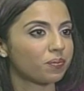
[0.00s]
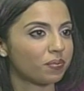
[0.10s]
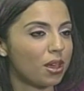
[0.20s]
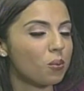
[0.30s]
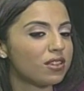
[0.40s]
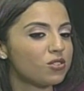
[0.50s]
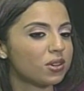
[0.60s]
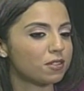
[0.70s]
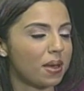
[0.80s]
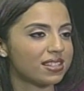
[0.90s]
And when do you
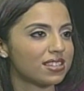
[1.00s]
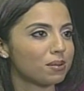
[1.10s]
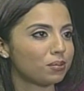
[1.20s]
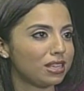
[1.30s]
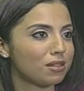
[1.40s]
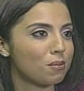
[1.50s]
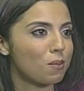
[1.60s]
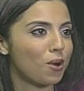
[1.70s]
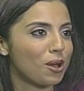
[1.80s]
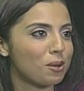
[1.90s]
expect to complete the
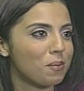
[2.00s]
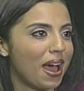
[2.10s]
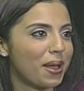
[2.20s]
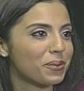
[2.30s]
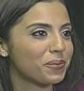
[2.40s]
memorial by?